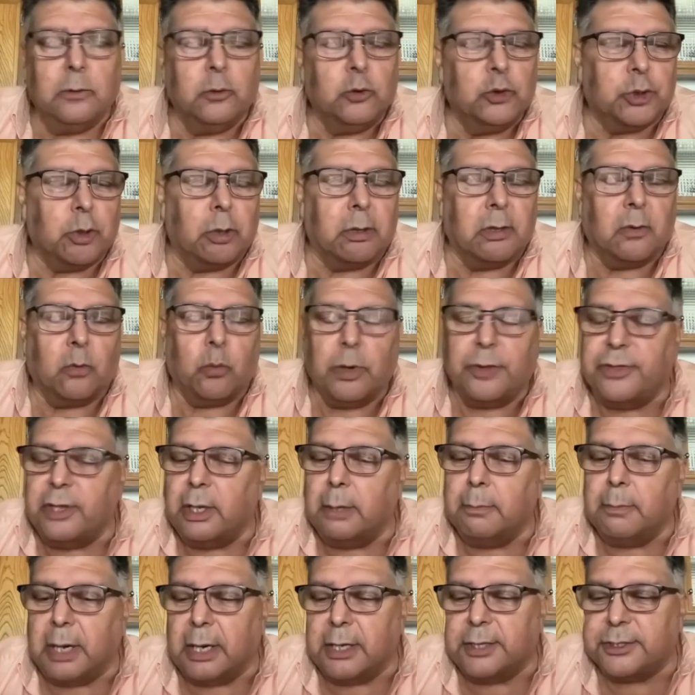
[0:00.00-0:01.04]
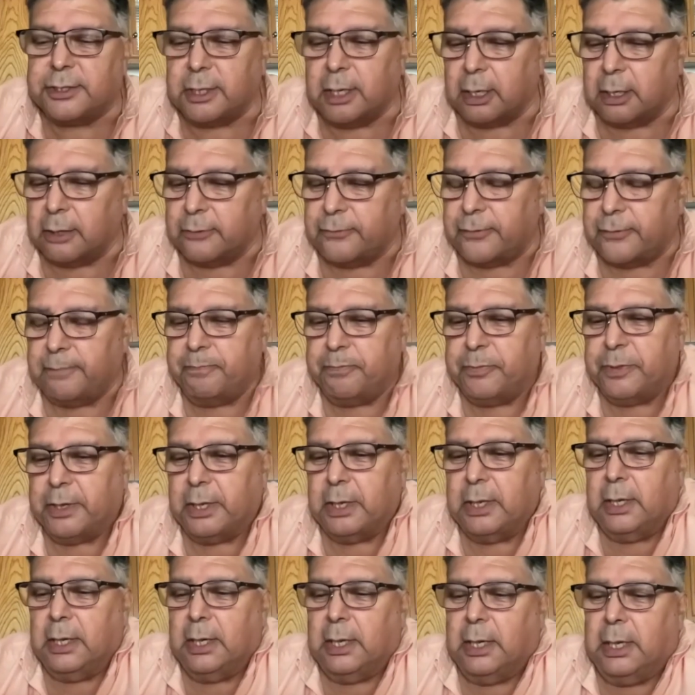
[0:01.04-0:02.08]
sort of within myself,
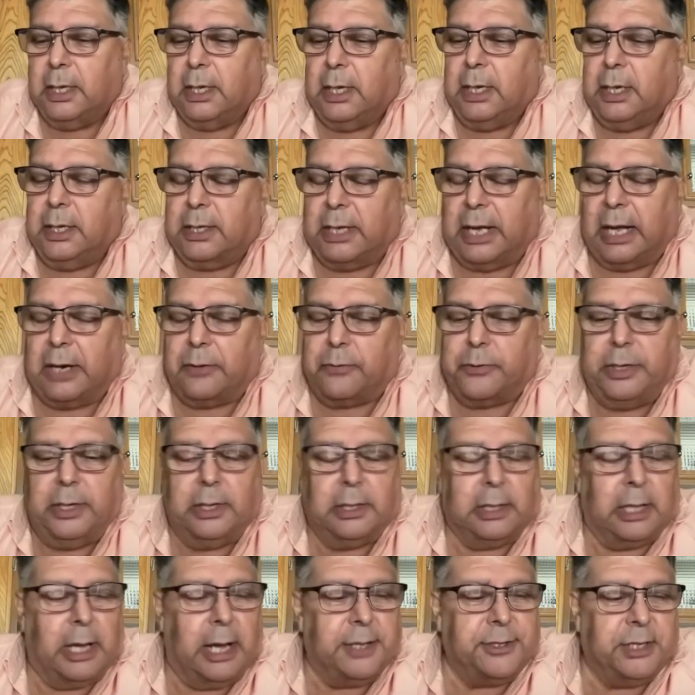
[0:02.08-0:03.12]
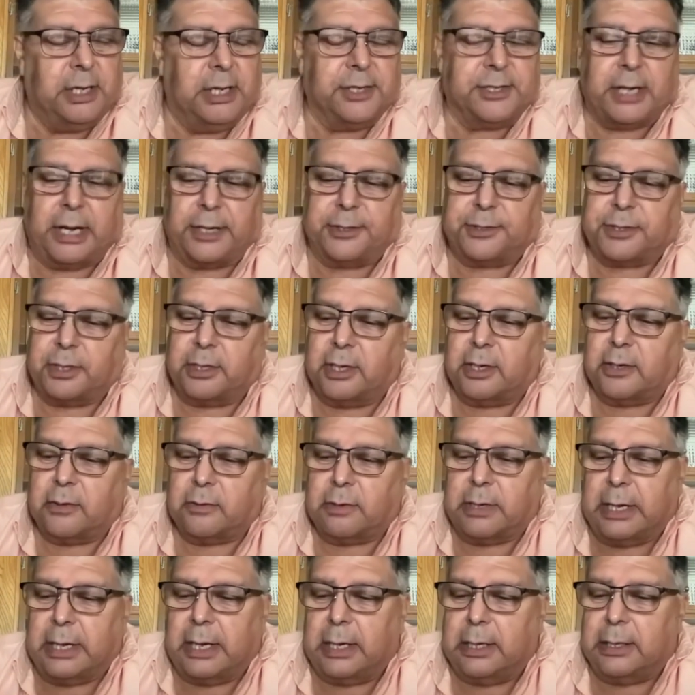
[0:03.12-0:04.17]
not realizing as I turned
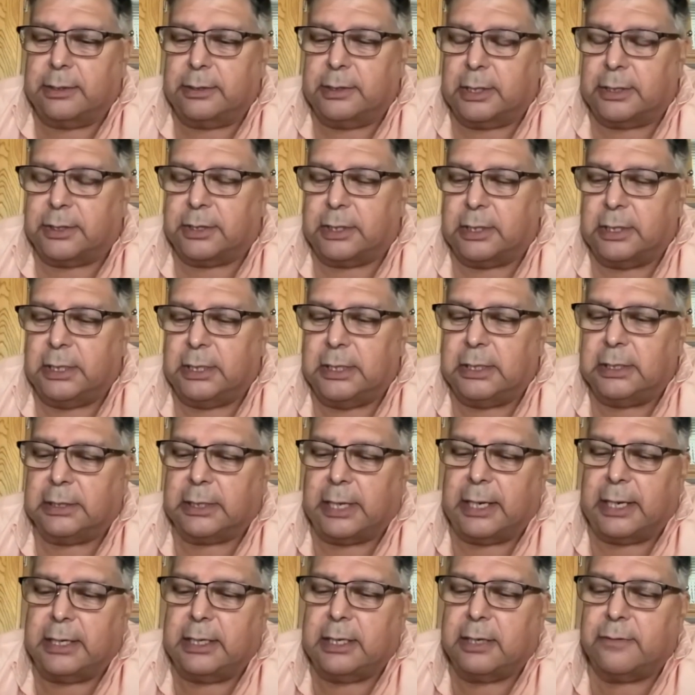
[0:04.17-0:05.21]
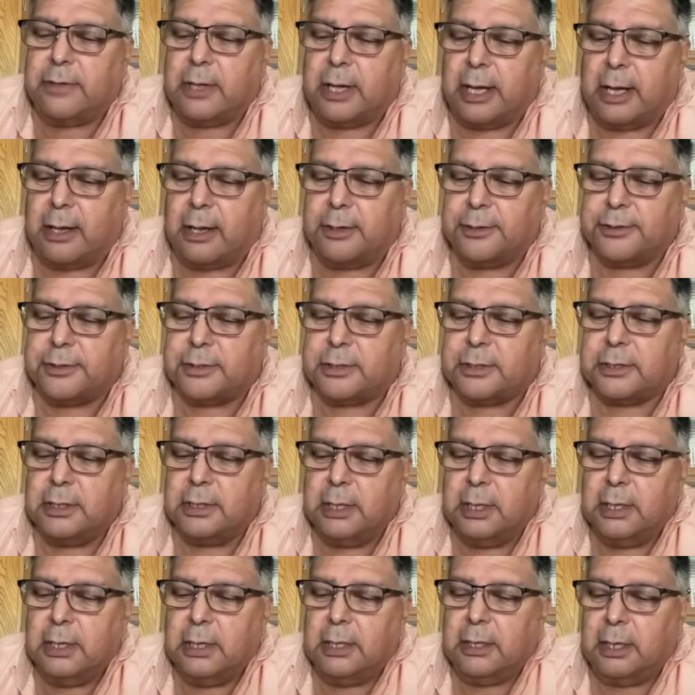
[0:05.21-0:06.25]
around that the lady of the house
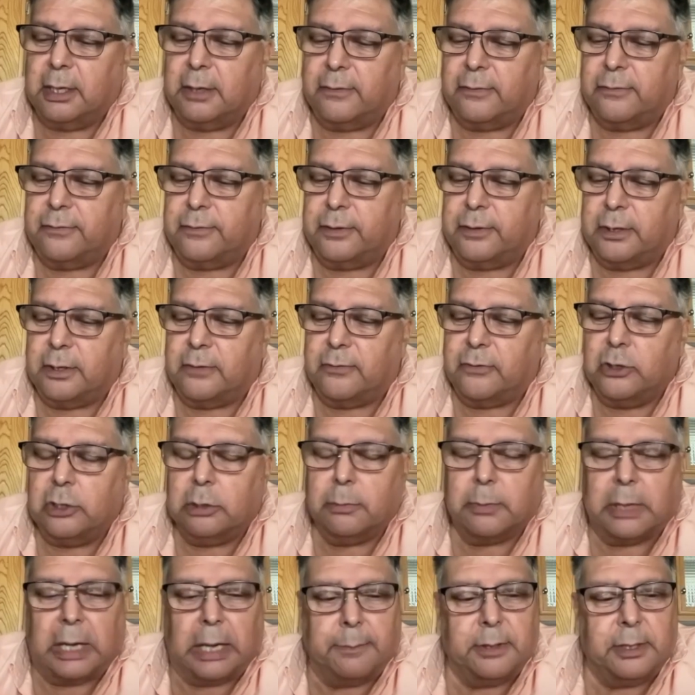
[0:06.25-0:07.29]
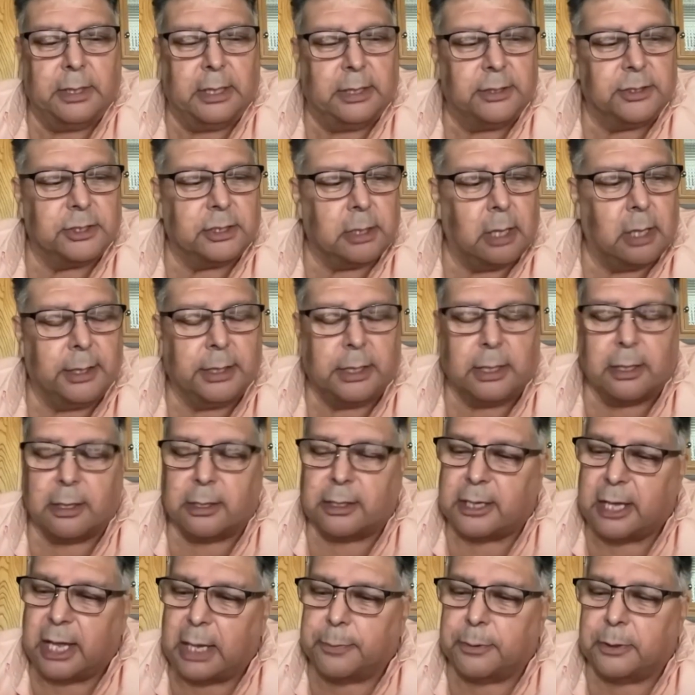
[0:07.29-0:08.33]
of whom I'm installing her
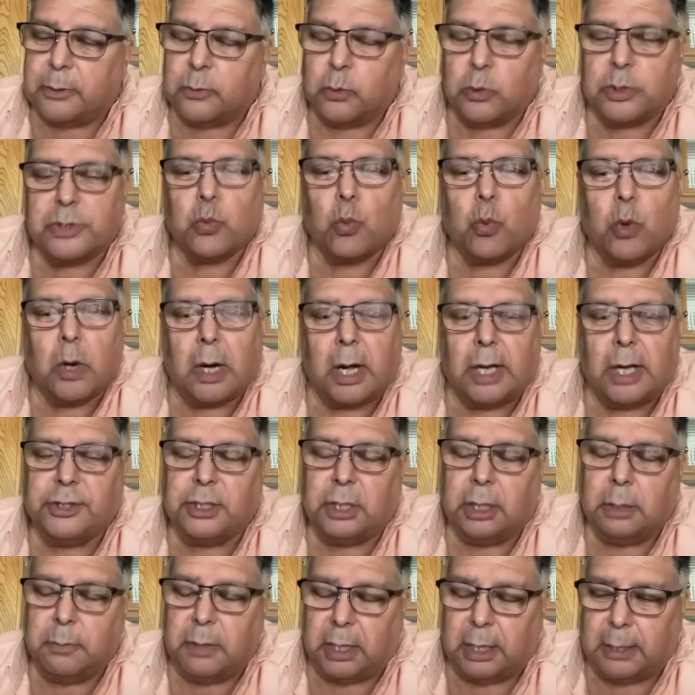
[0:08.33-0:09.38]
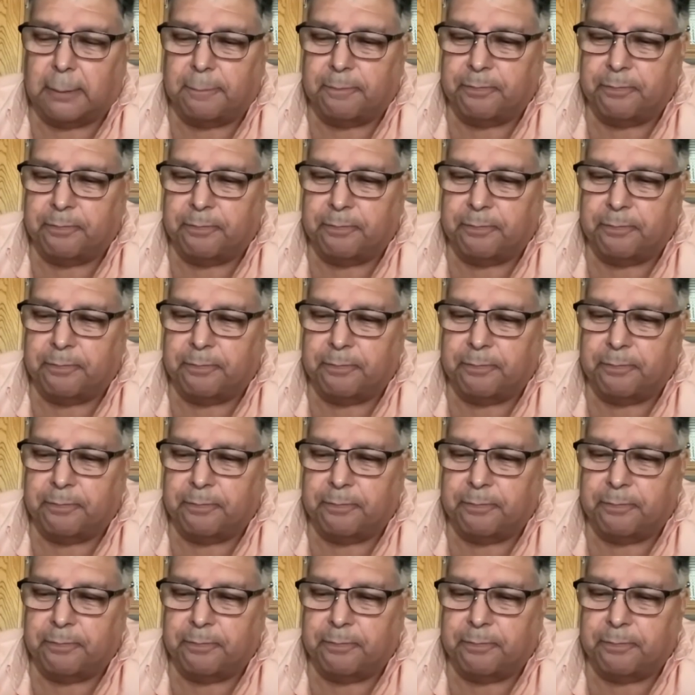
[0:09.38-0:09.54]
cable was watching me.